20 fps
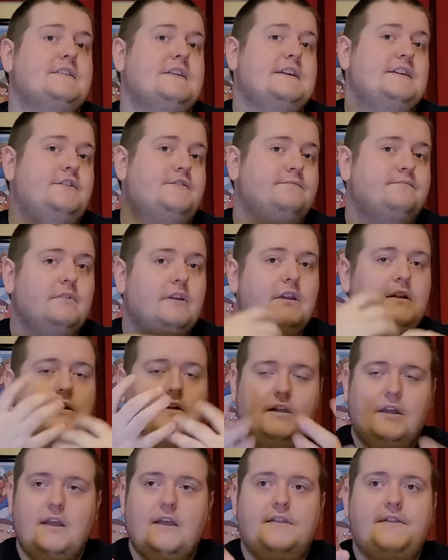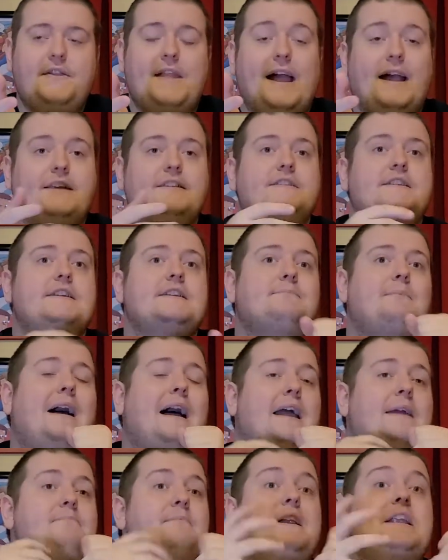Age. Next is
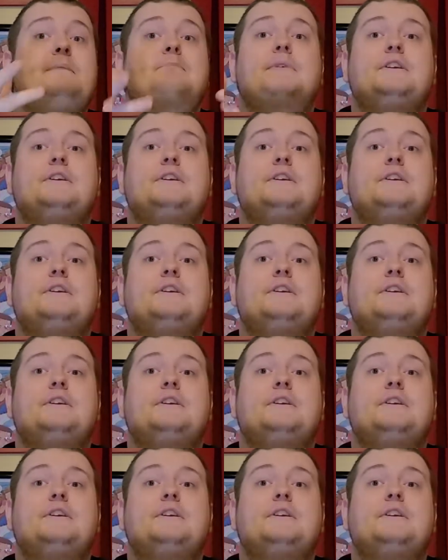my mini